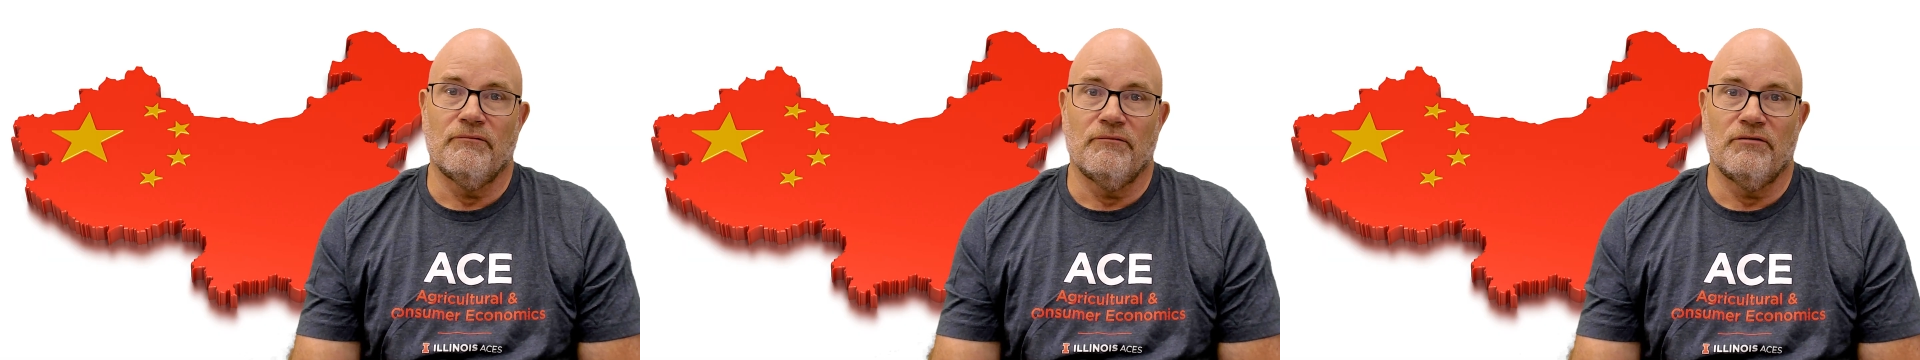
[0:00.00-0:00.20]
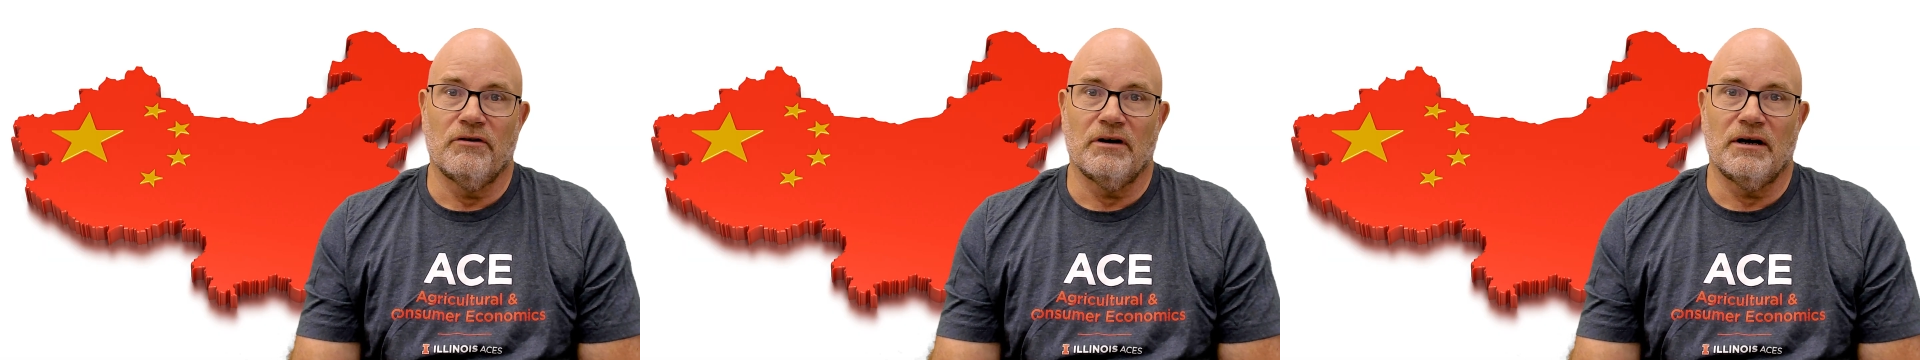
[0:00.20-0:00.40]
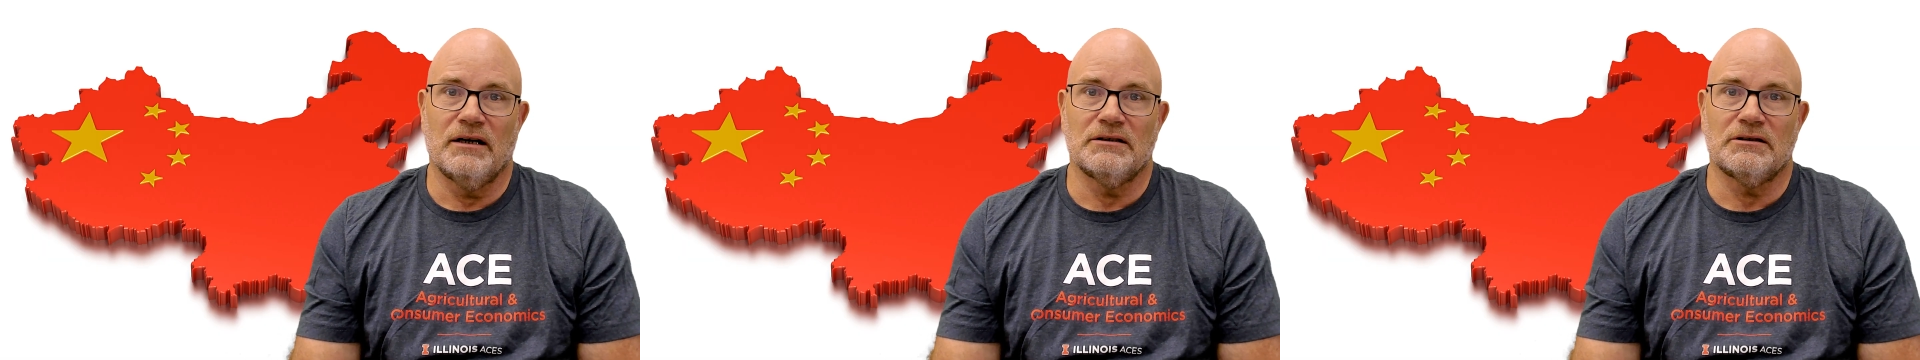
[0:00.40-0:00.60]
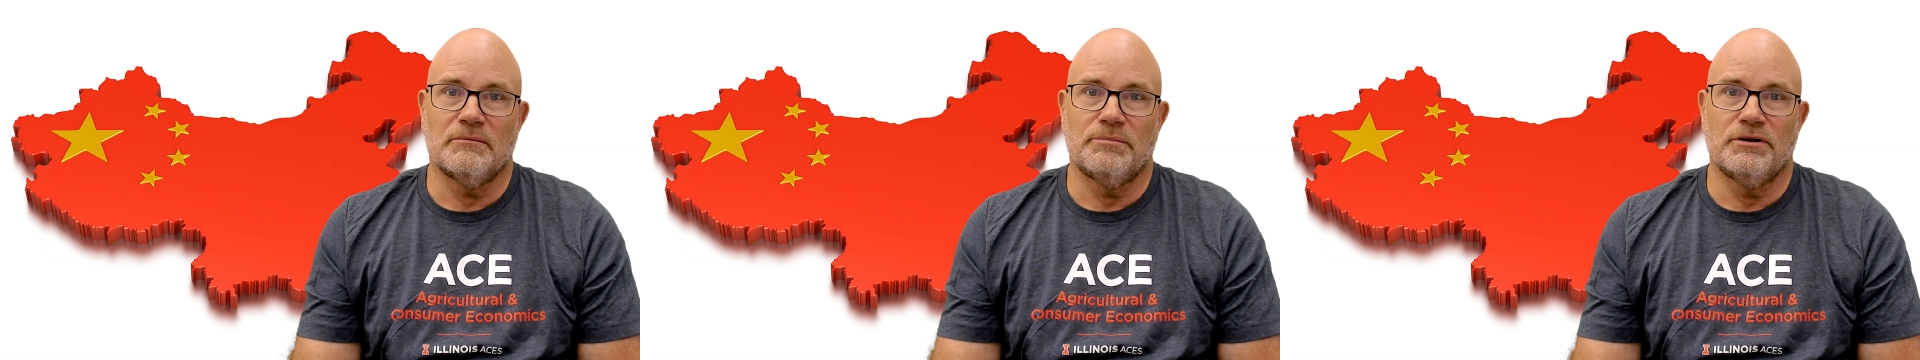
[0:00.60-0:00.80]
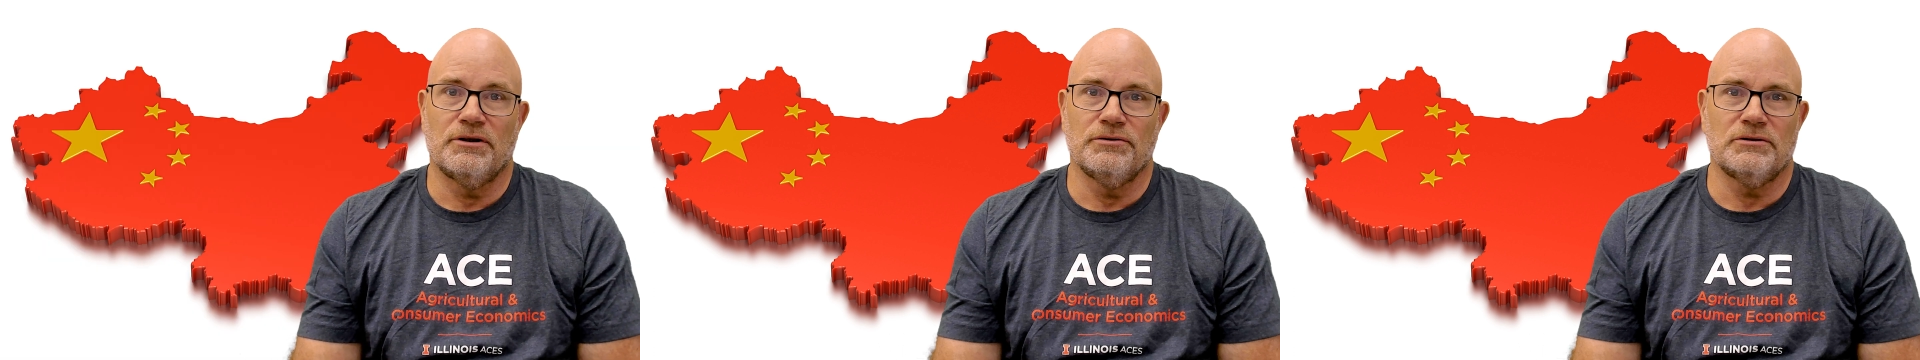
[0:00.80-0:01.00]
fertilizer
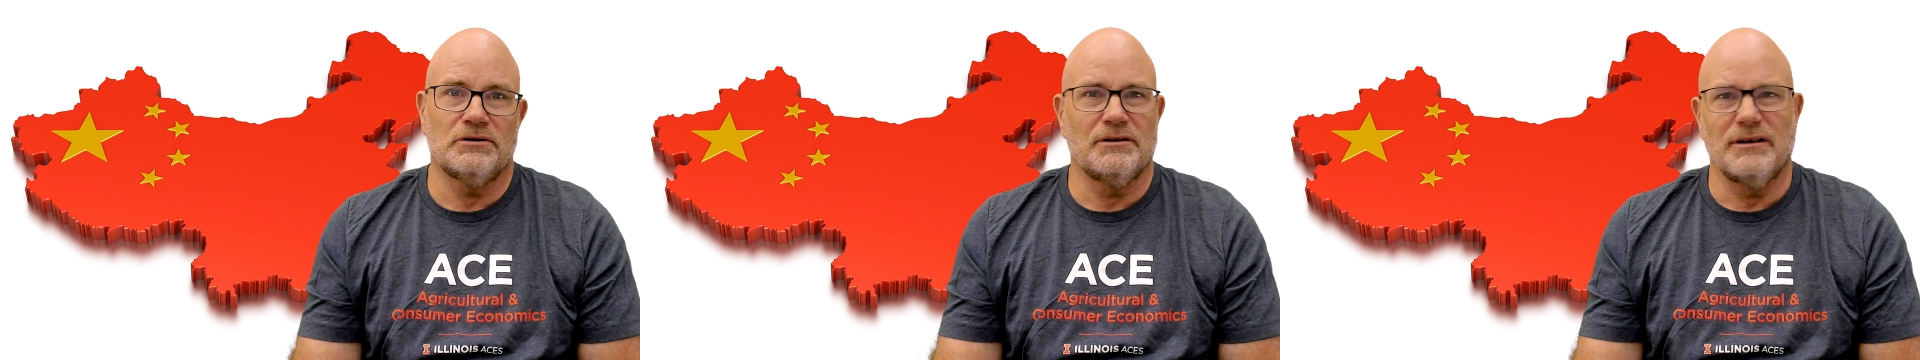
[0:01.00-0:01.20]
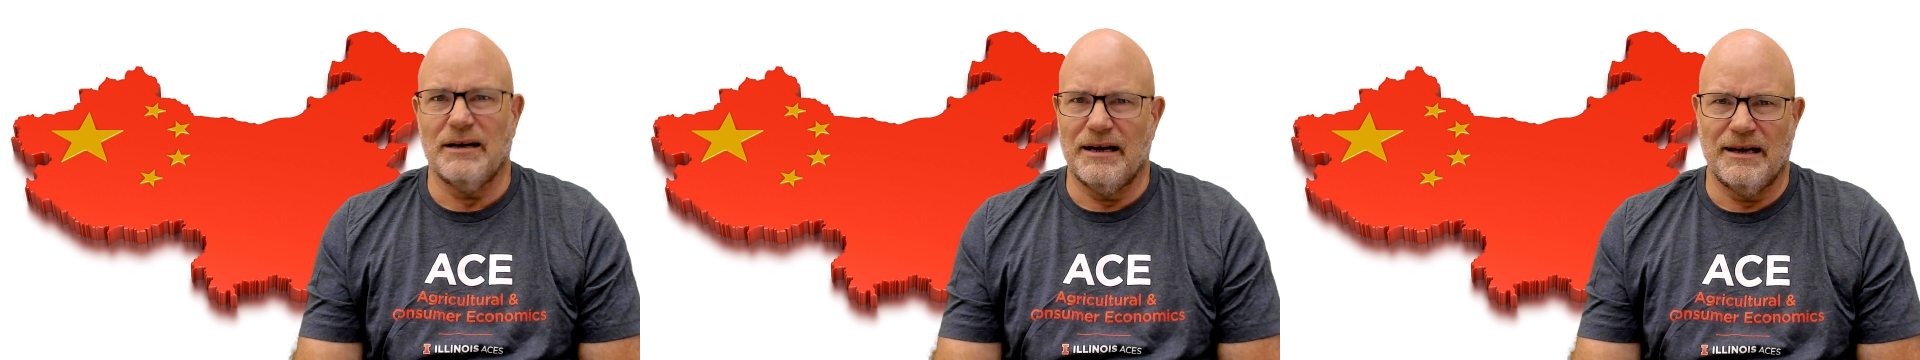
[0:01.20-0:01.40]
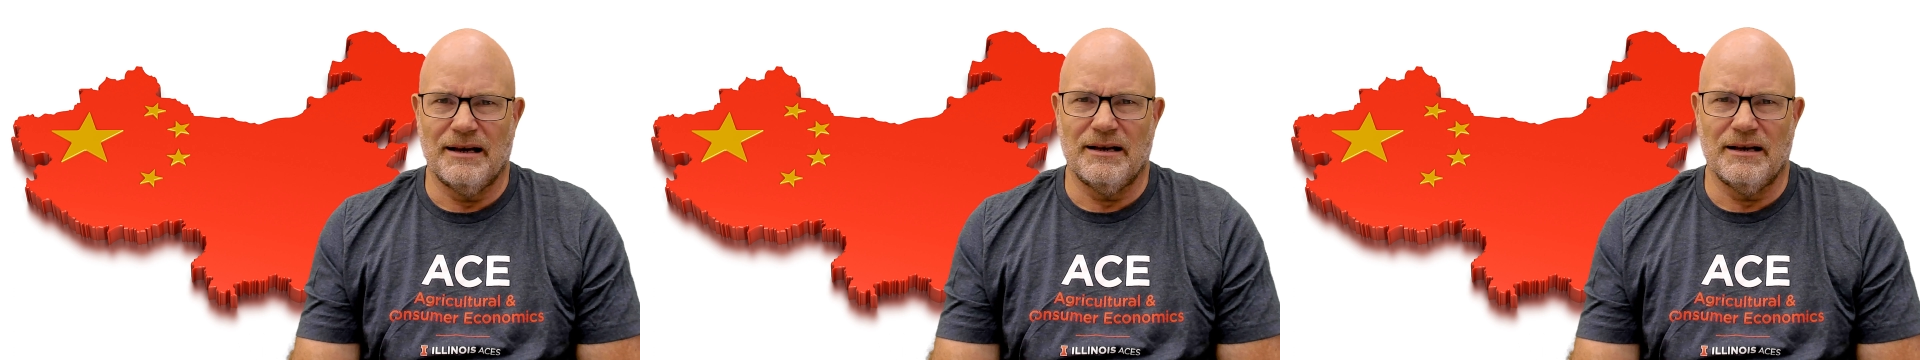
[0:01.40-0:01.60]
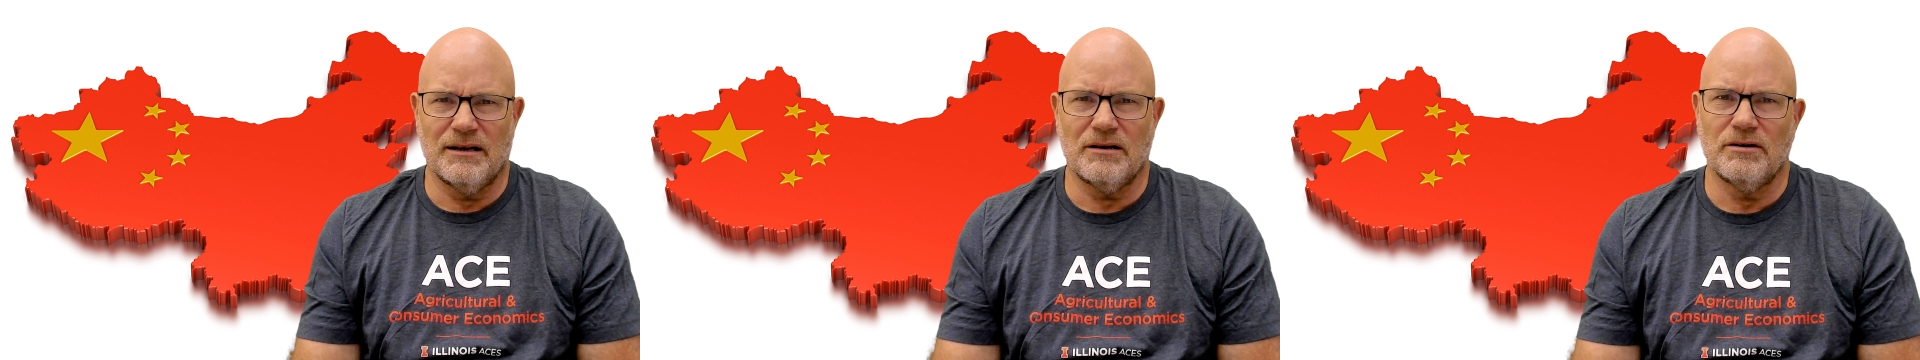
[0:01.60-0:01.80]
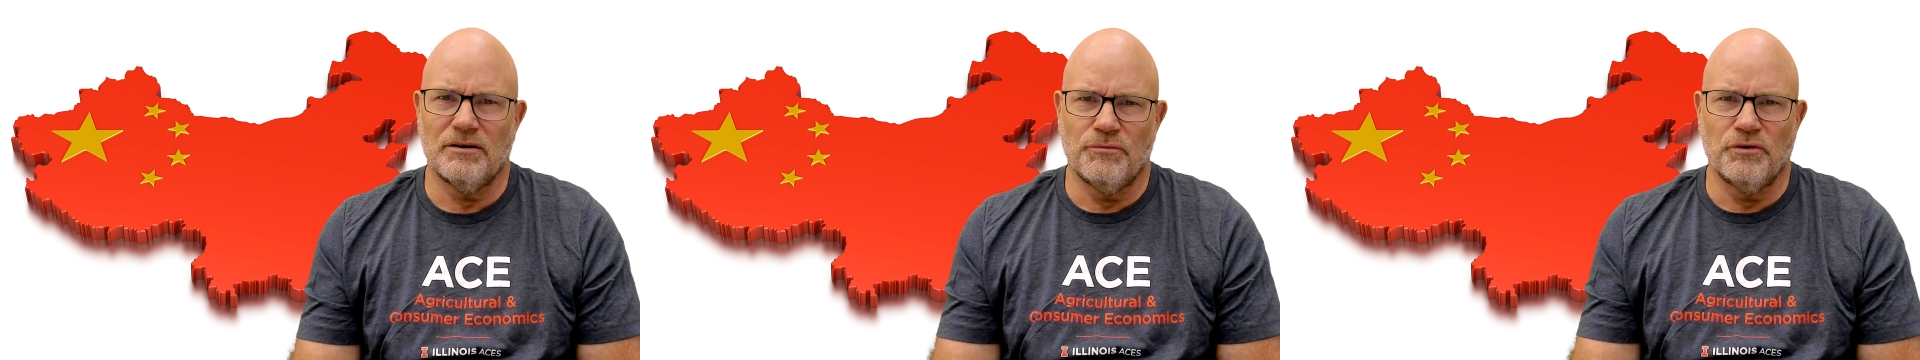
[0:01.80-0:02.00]
producer, and
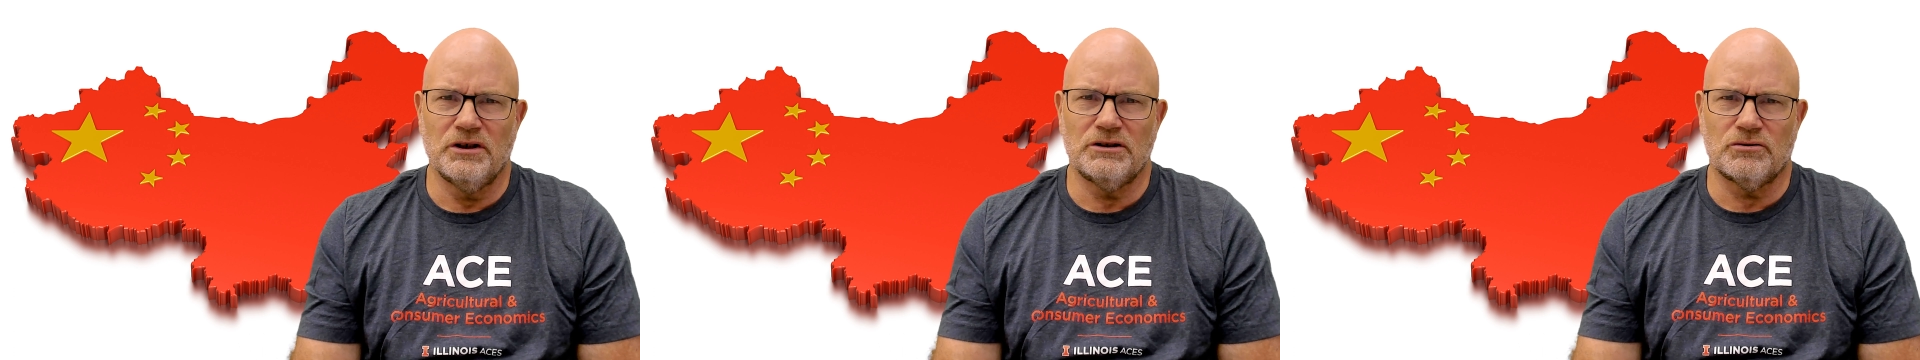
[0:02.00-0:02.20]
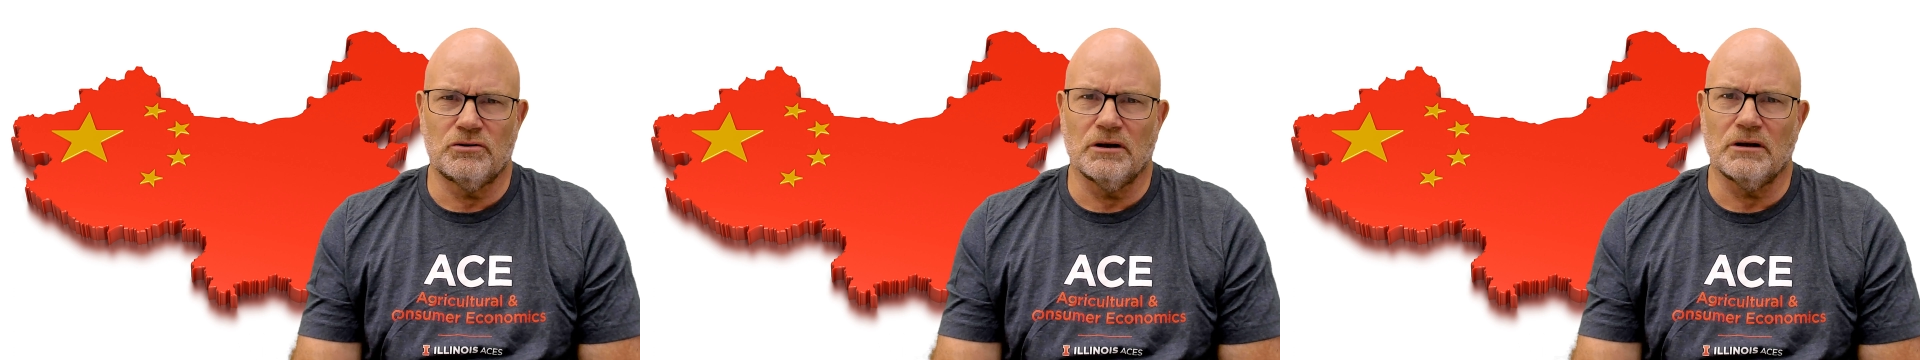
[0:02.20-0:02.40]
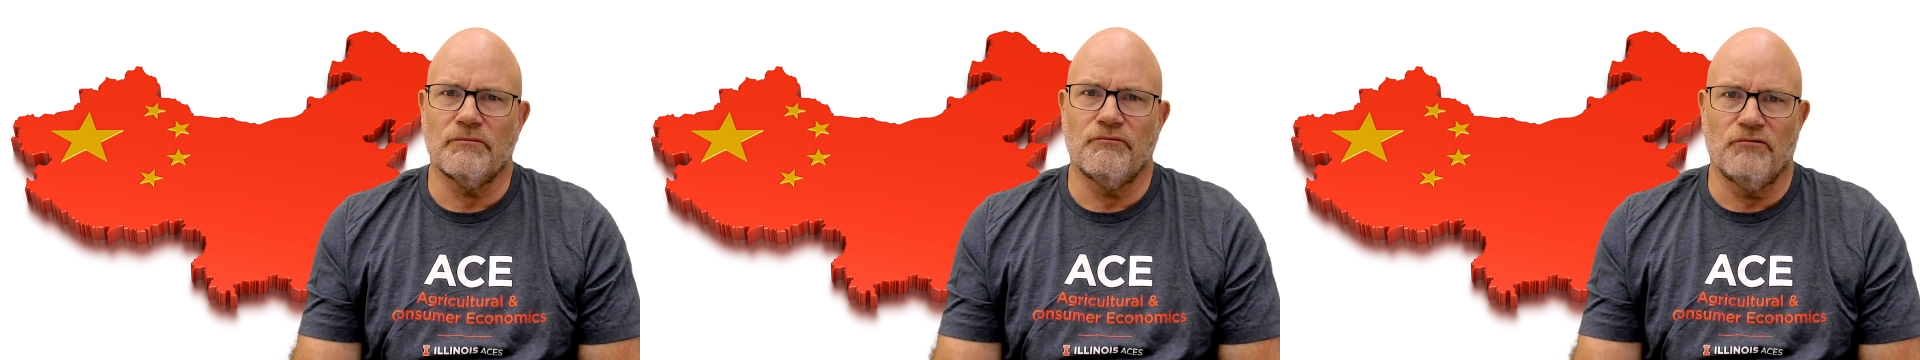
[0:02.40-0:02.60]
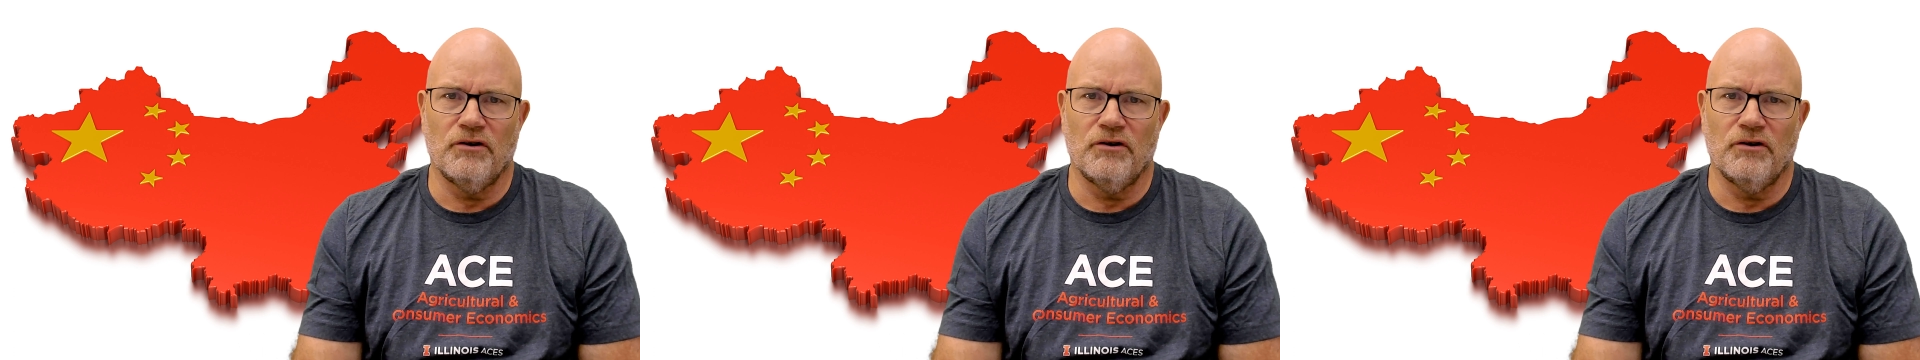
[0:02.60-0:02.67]
it could restrict